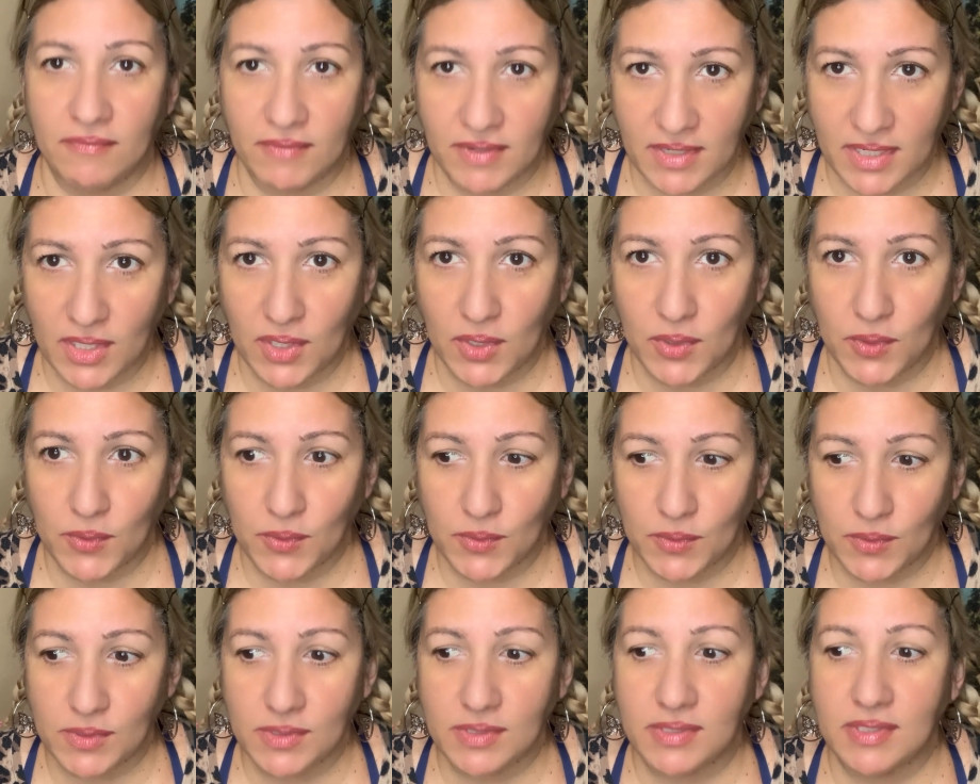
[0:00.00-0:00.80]

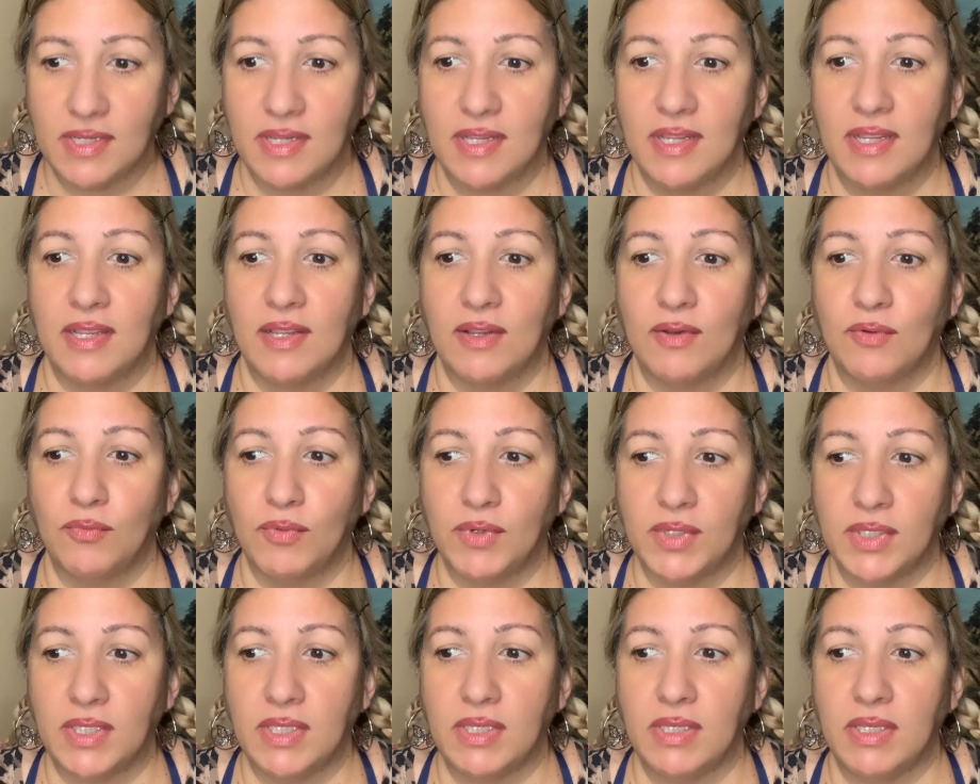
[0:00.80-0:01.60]
videos,
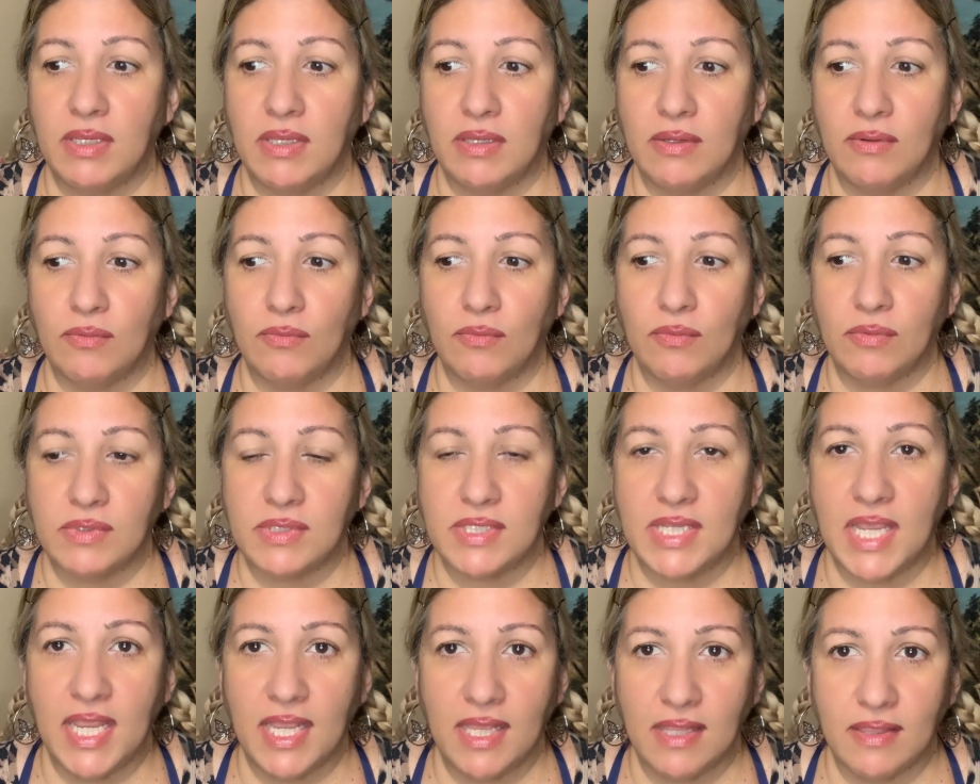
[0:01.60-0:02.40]
really
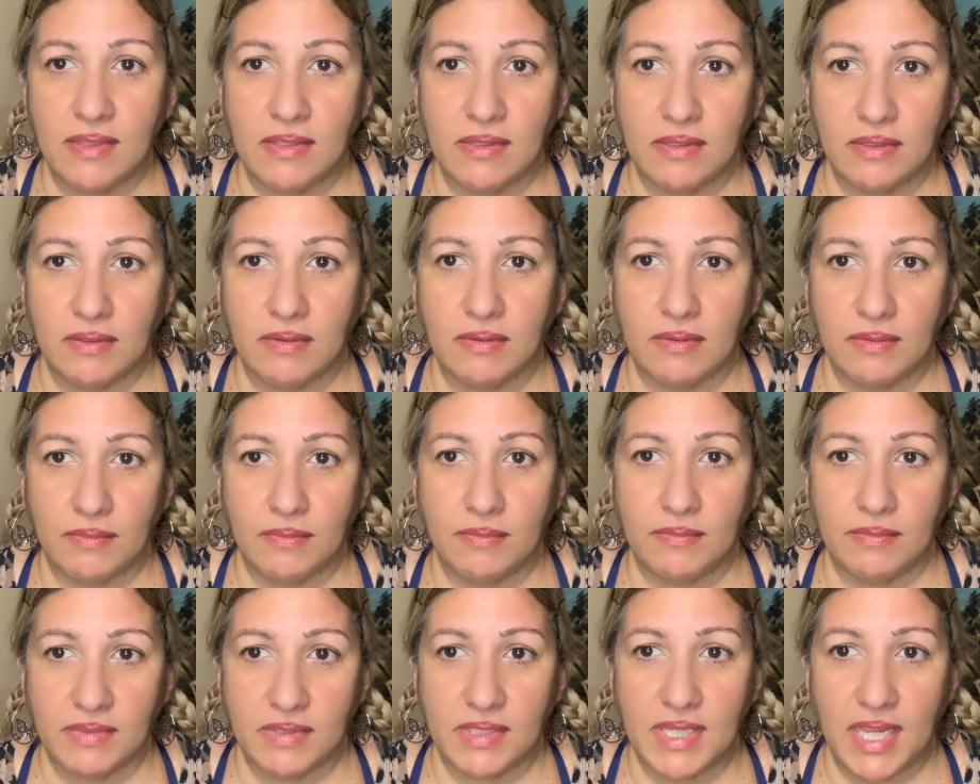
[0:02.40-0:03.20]
take
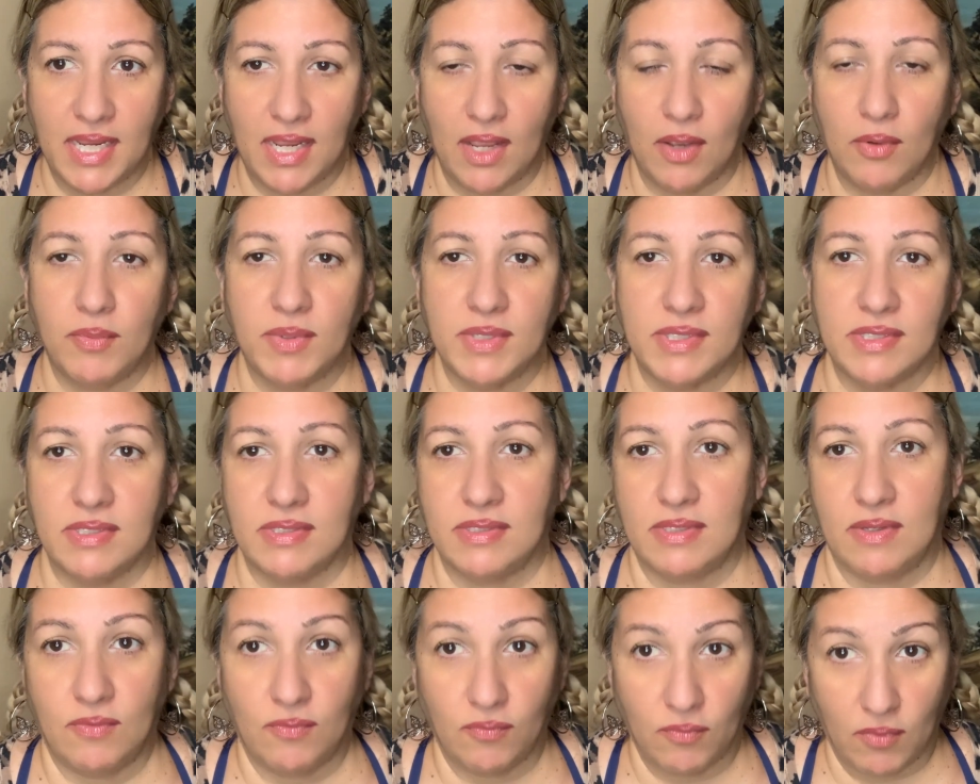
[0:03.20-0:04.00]
our
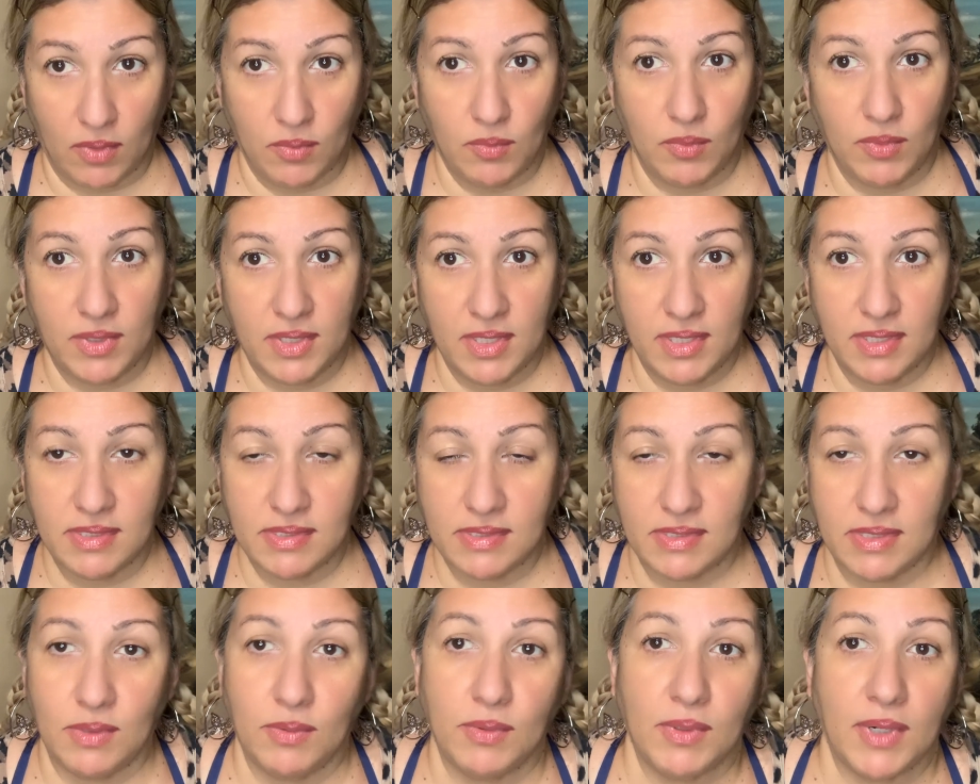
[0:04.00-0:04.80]
business and run with it
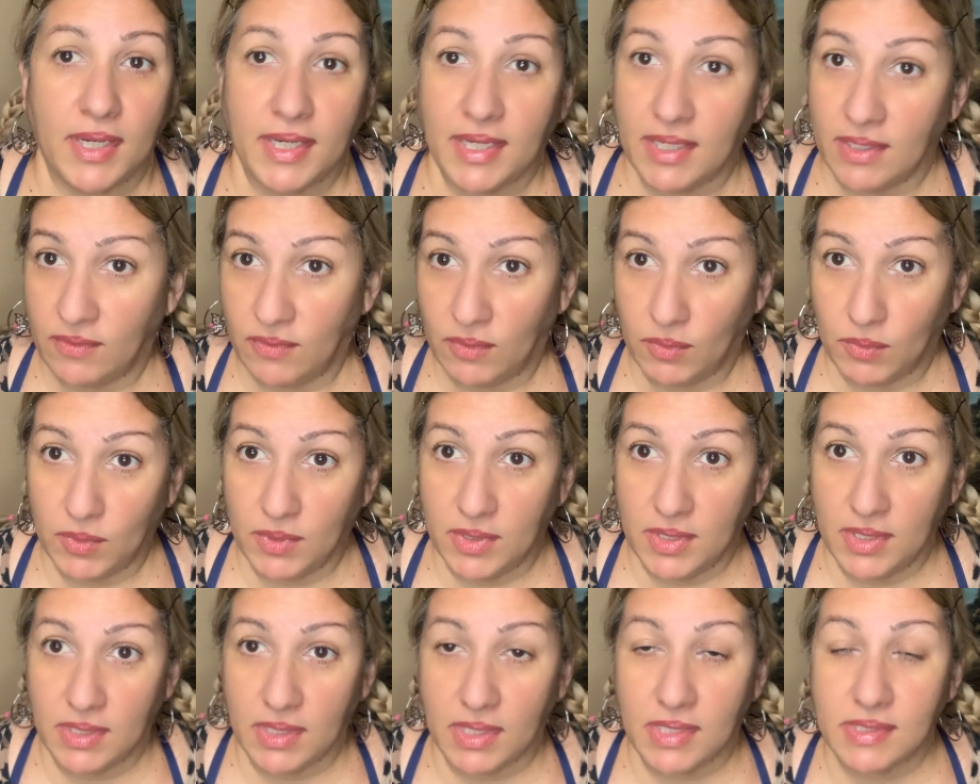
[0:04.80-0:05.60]
and see what I can do
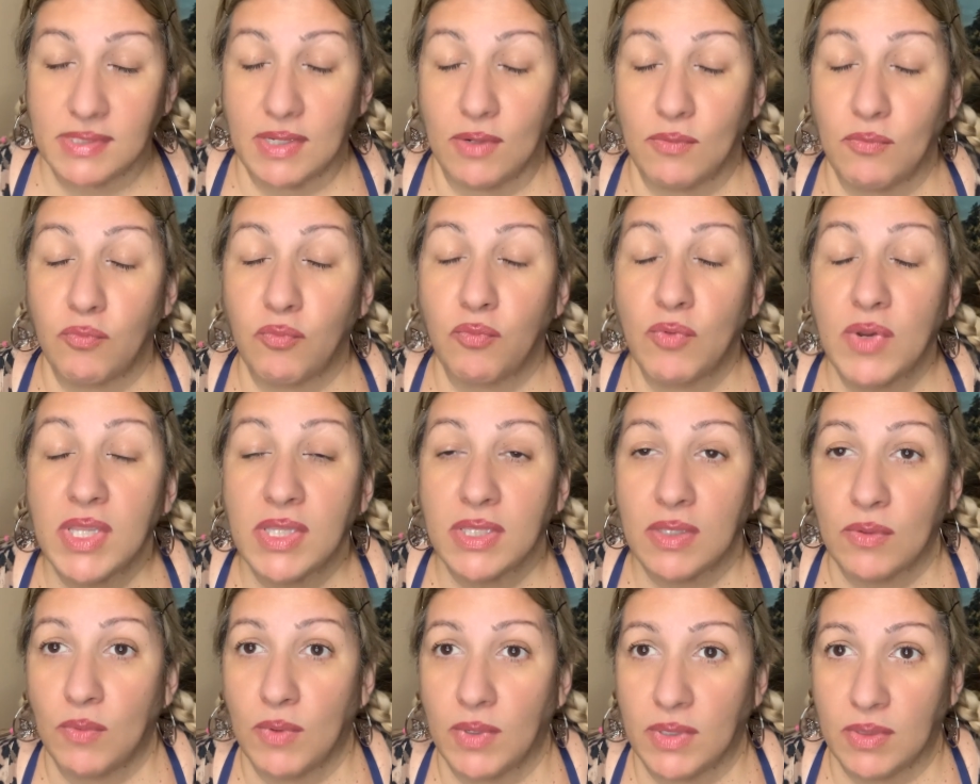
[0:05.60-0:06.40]
with it, because I
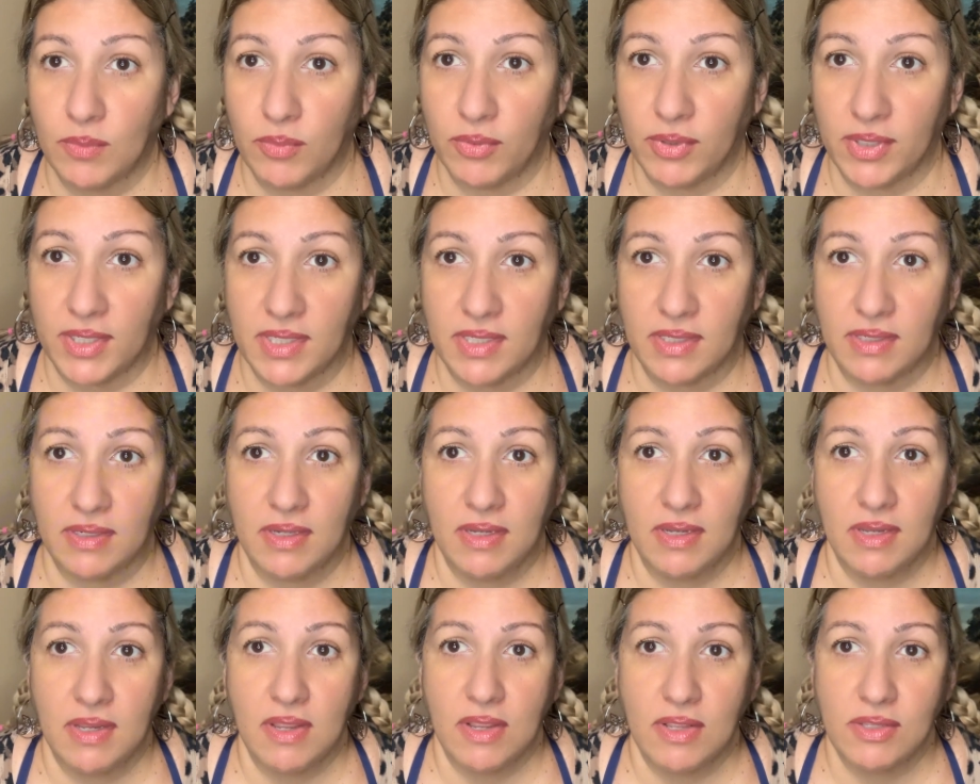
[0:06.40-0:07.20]
really want to bring it
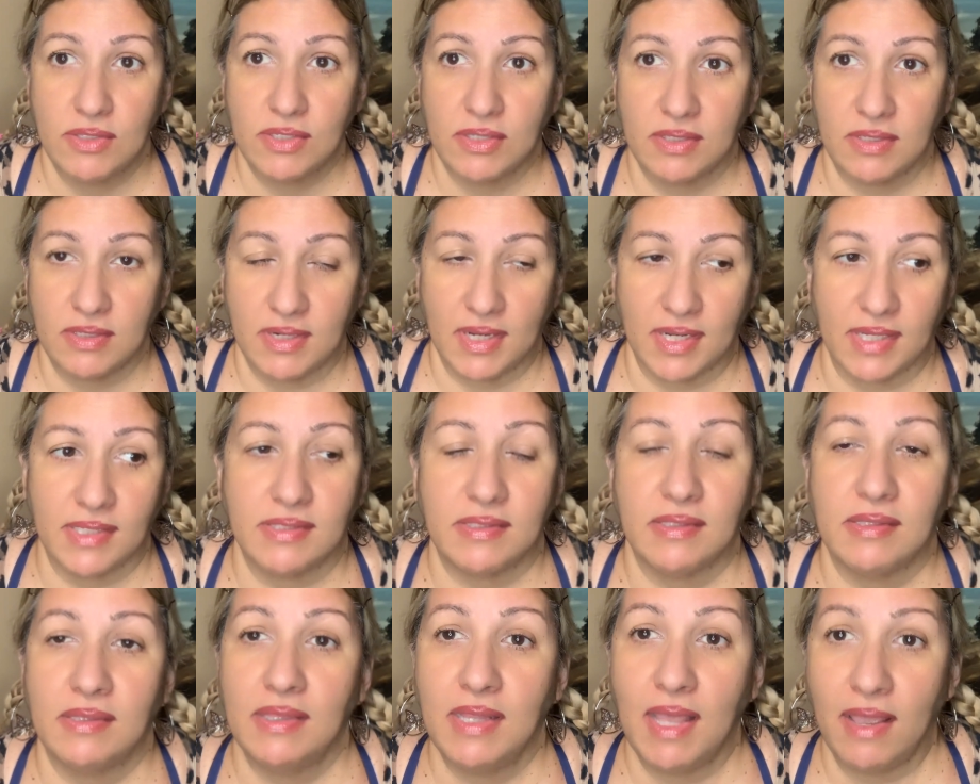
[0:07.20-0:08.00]
to the
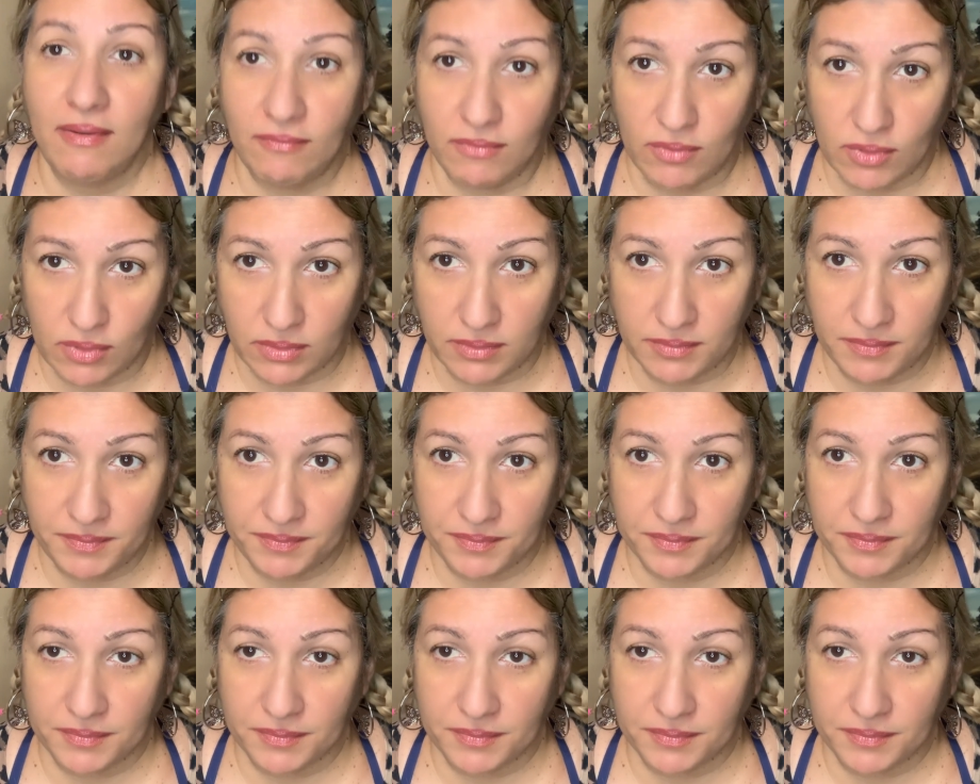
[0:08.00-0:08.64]
next level.